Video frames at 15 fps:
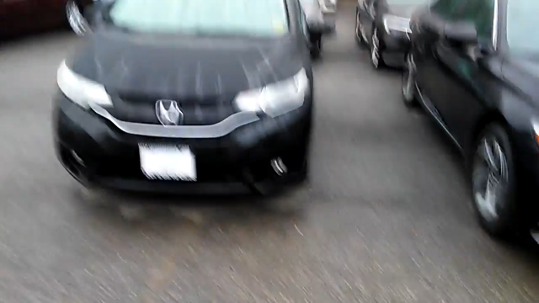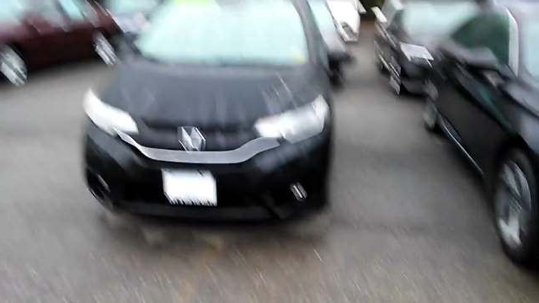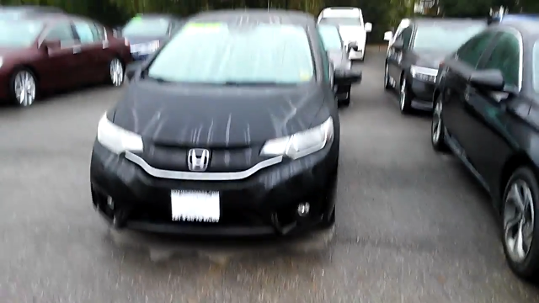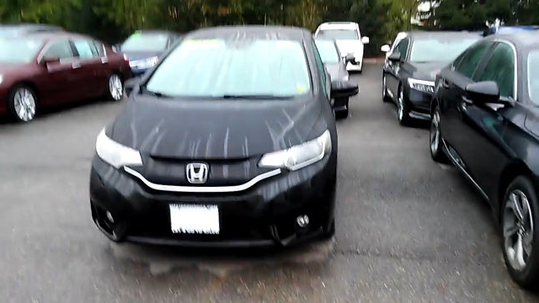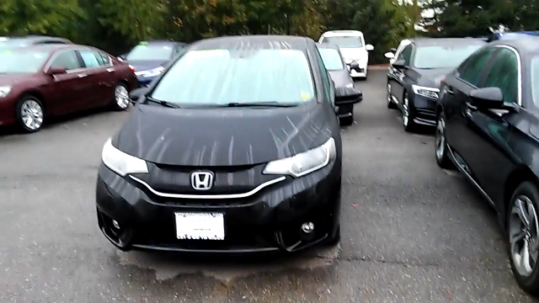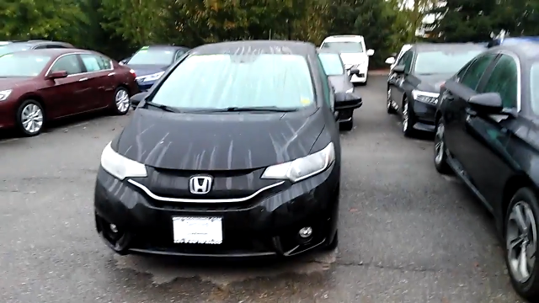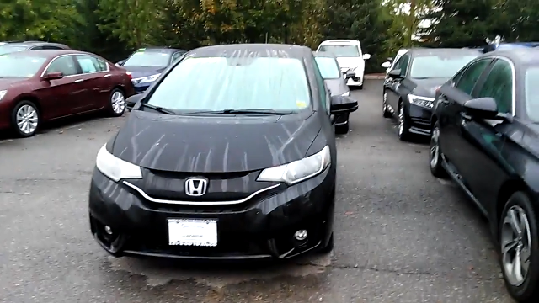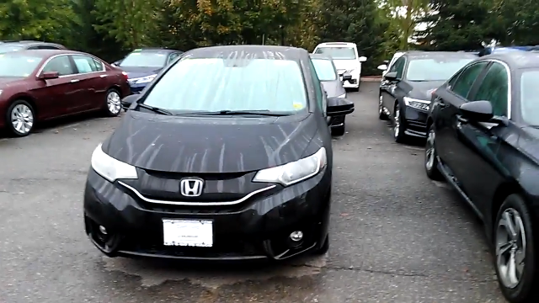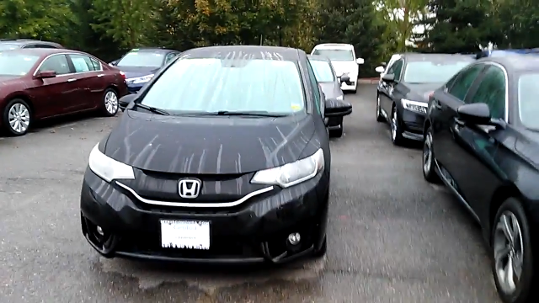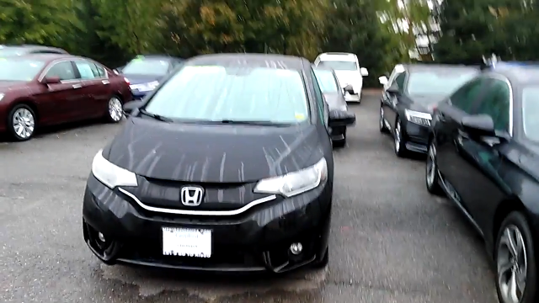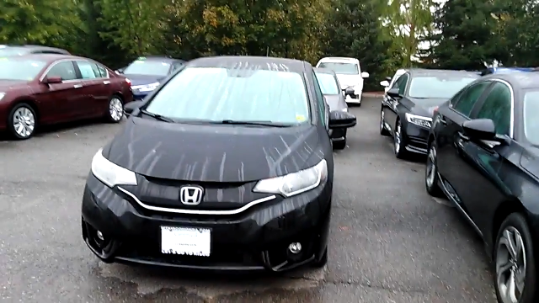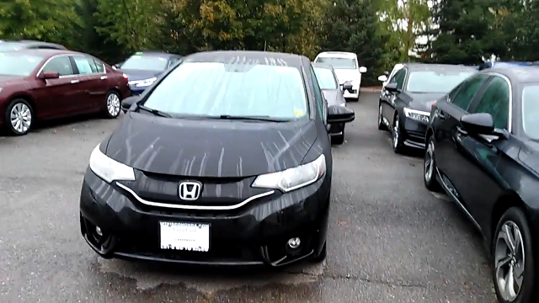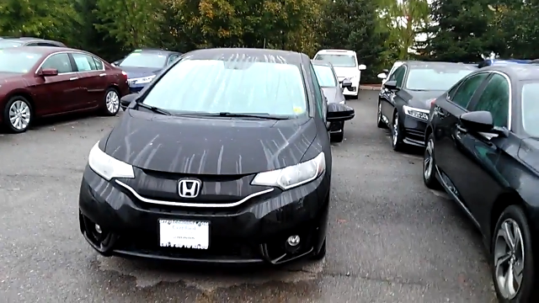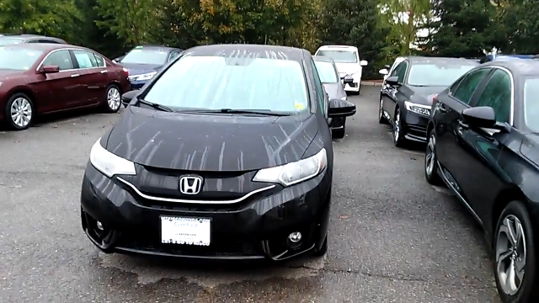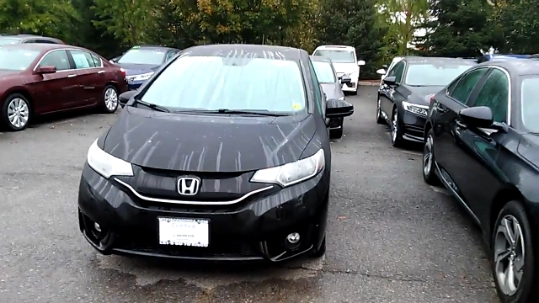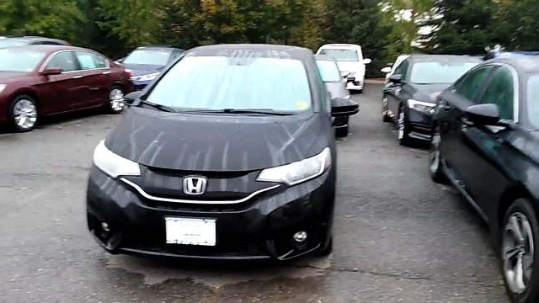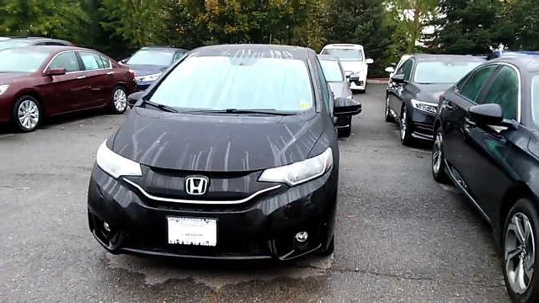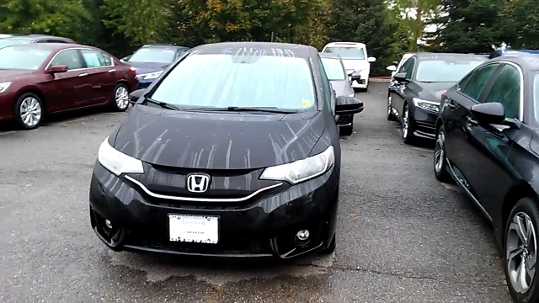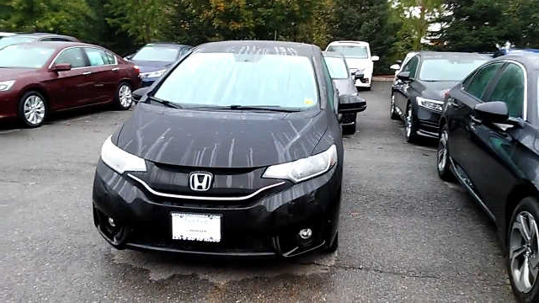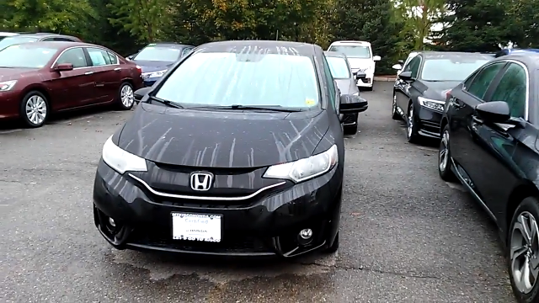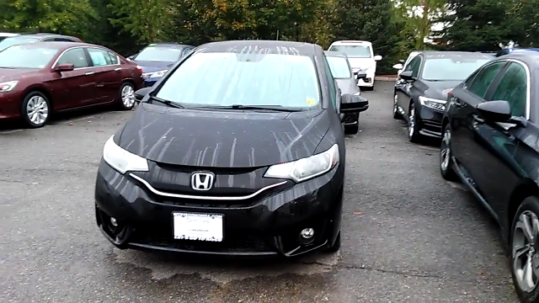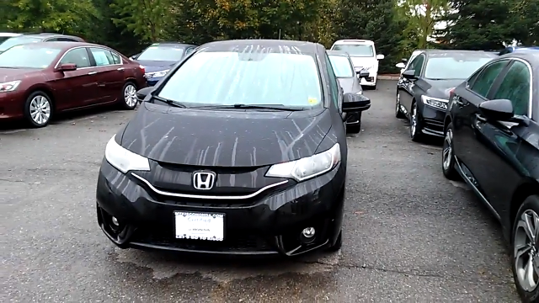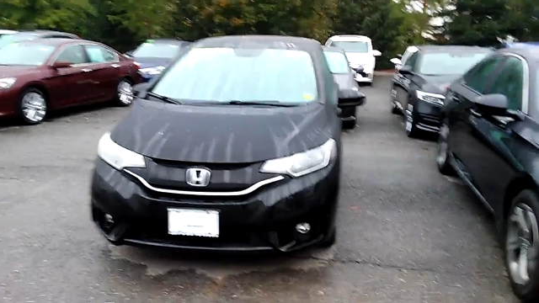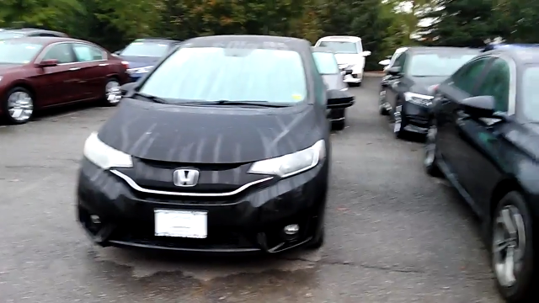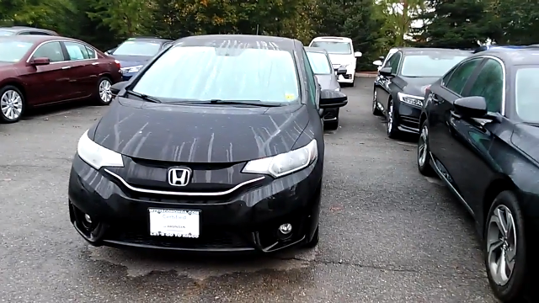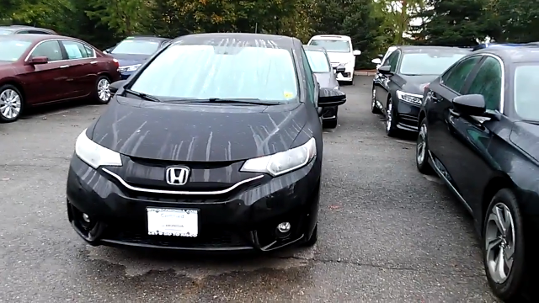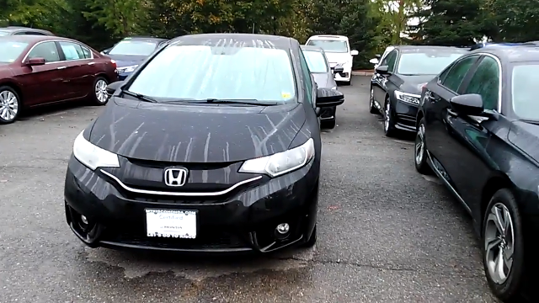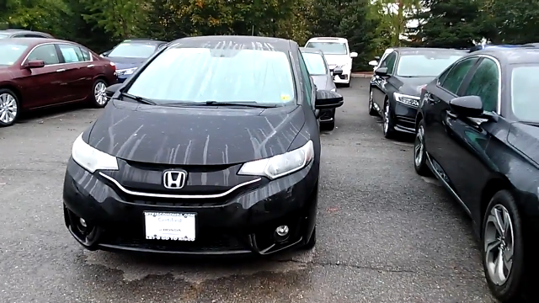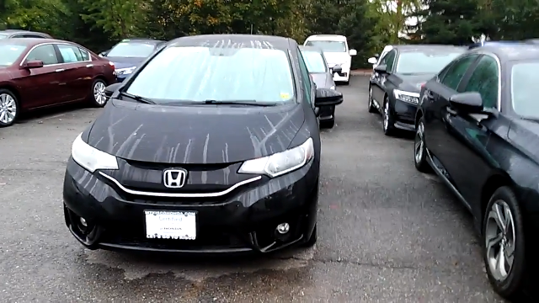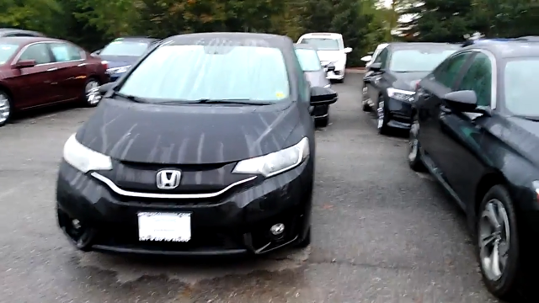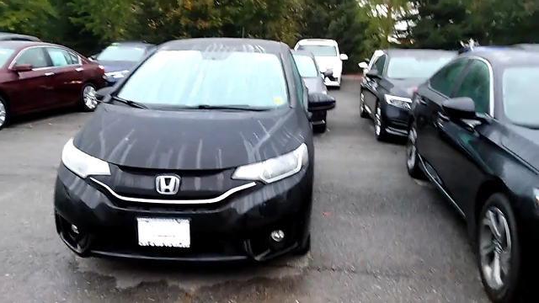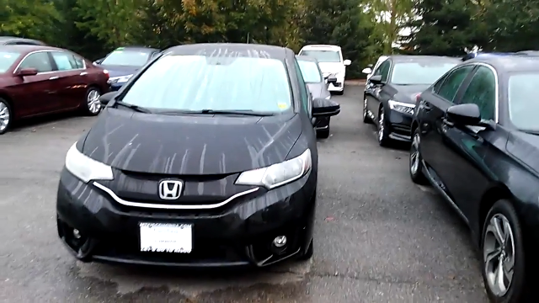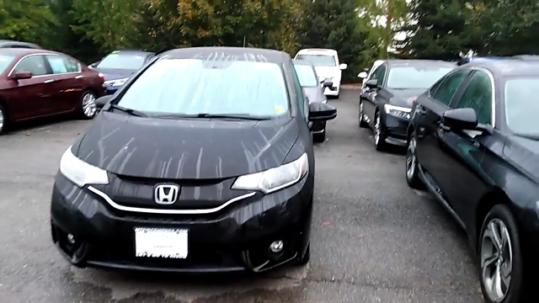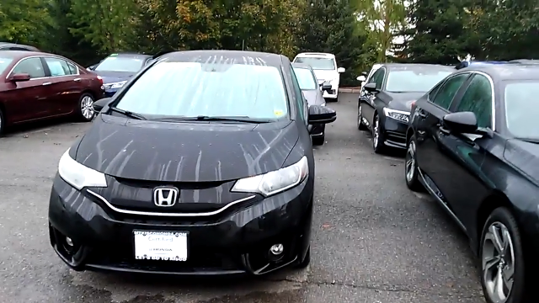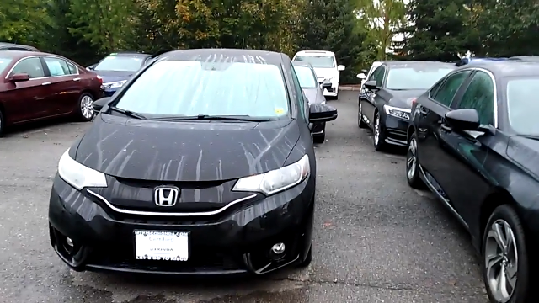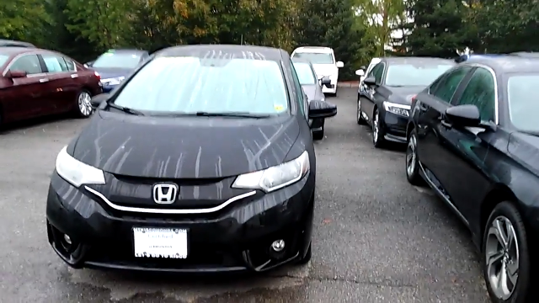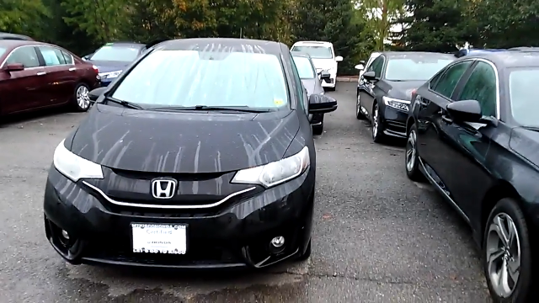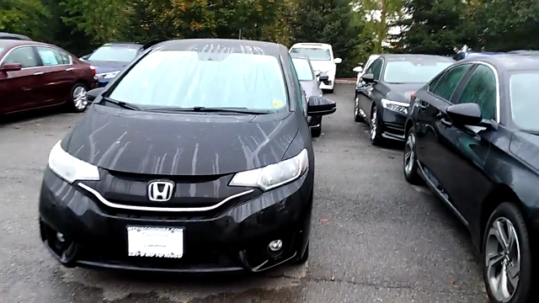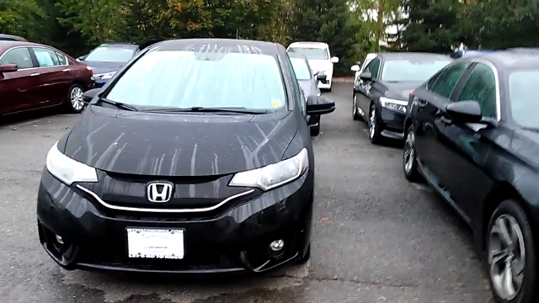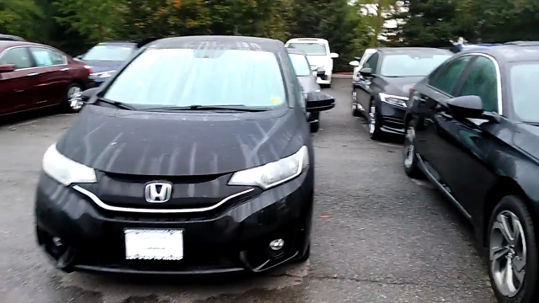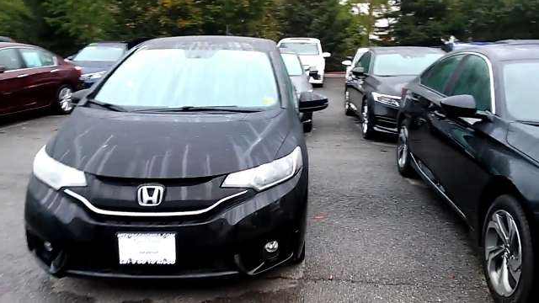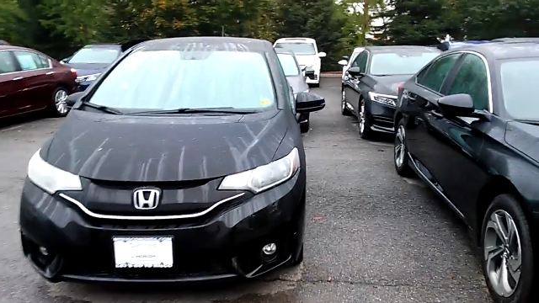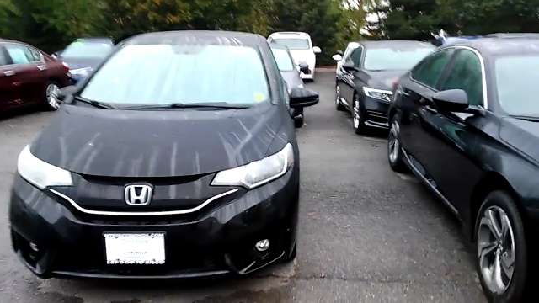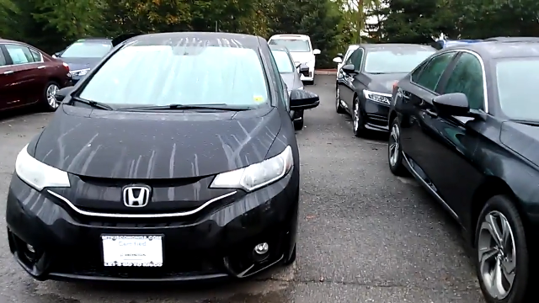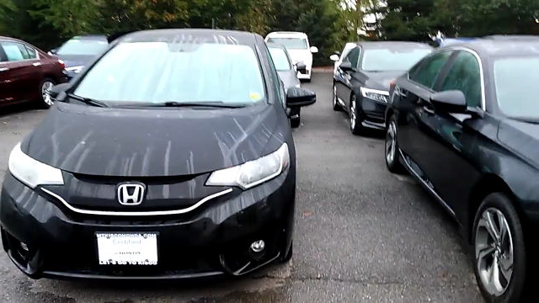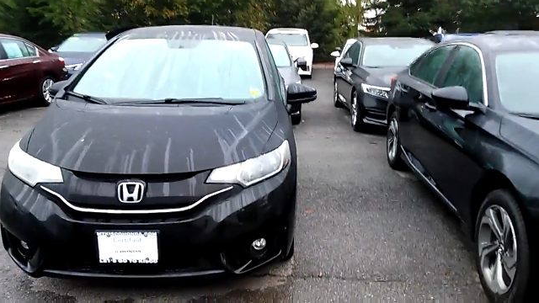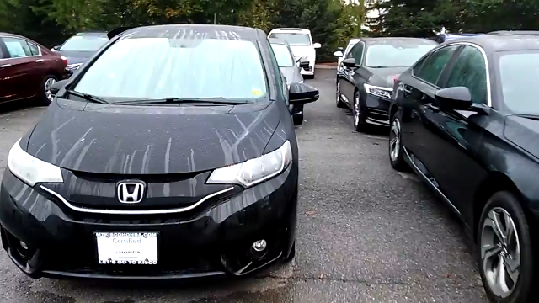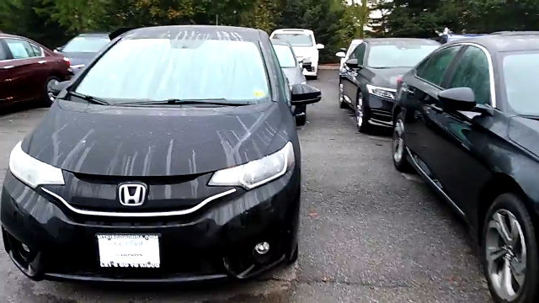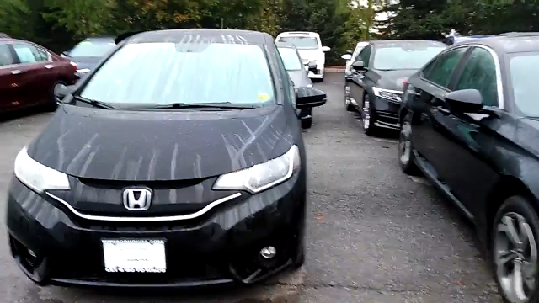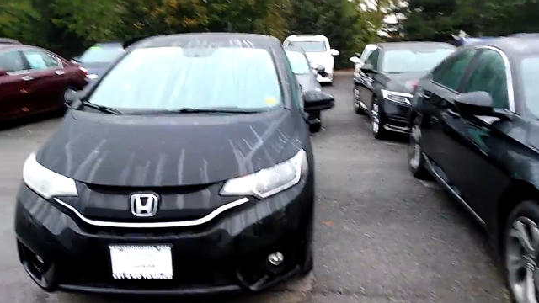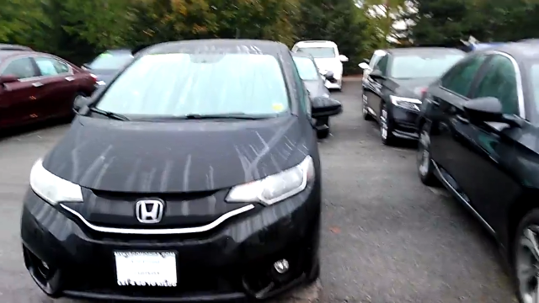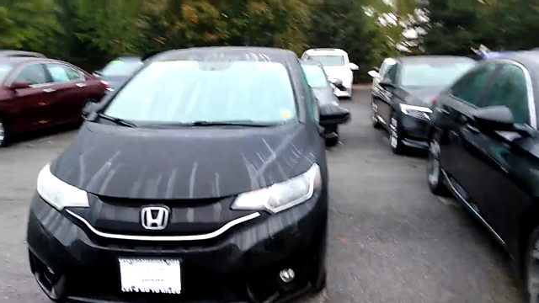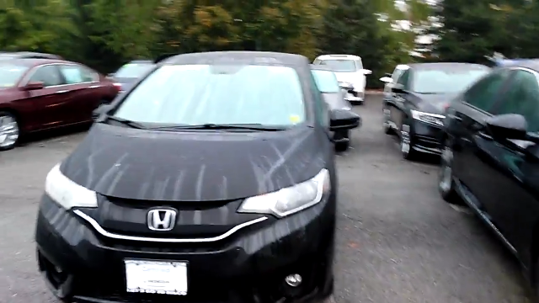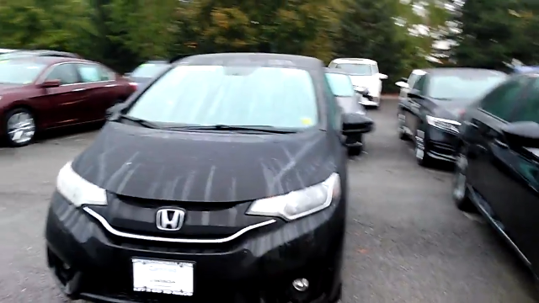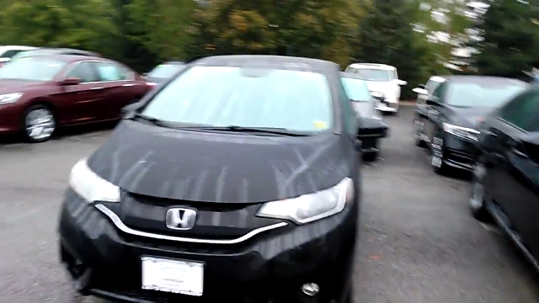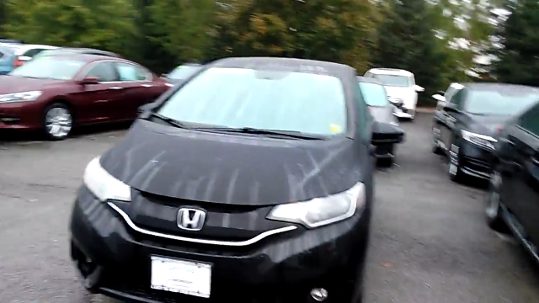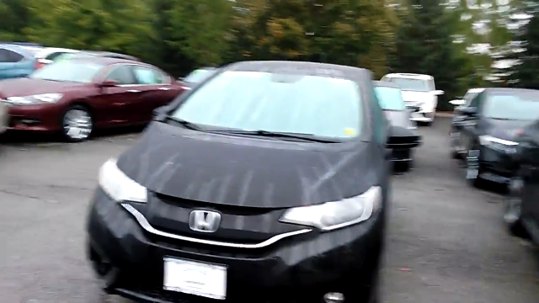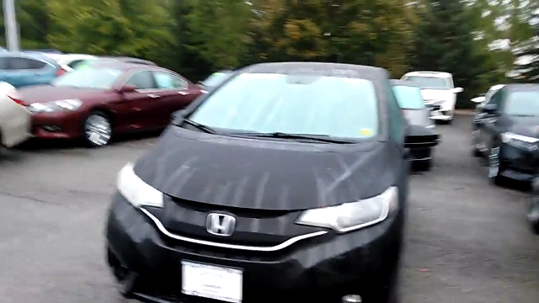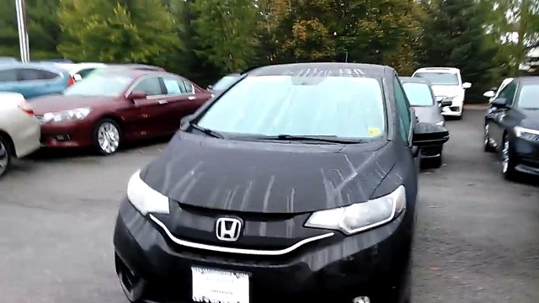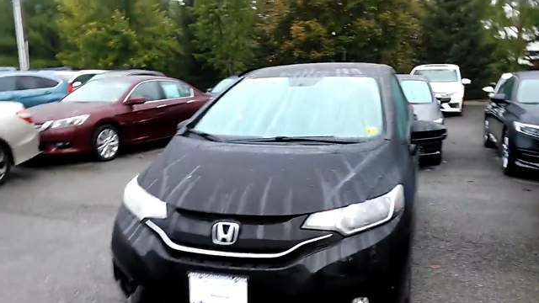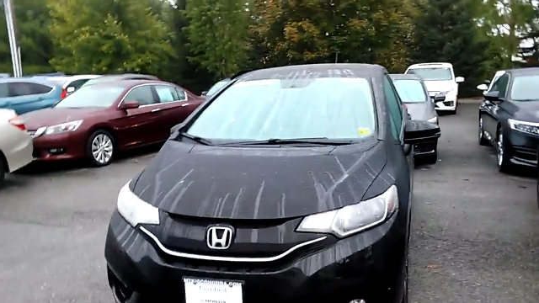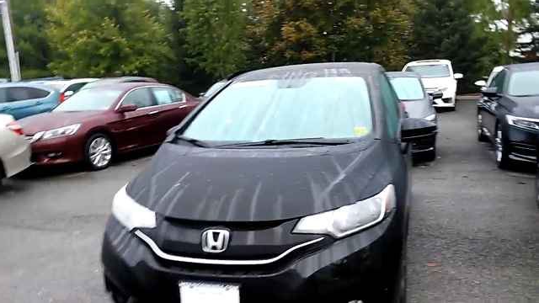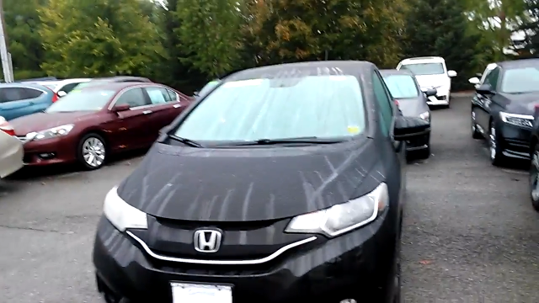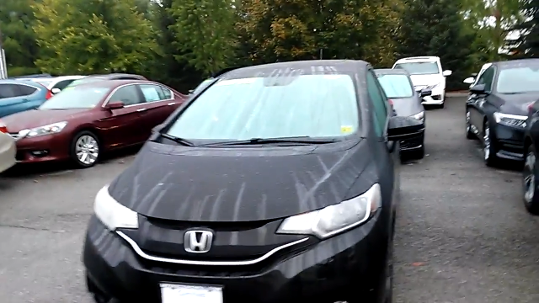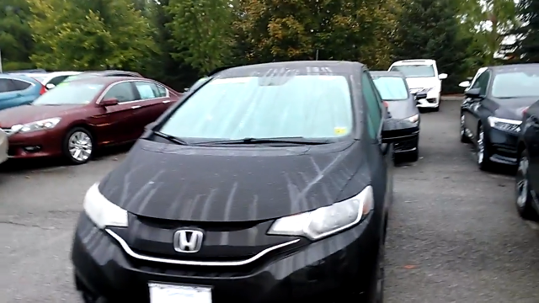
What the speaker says: [unreadable: no face in view]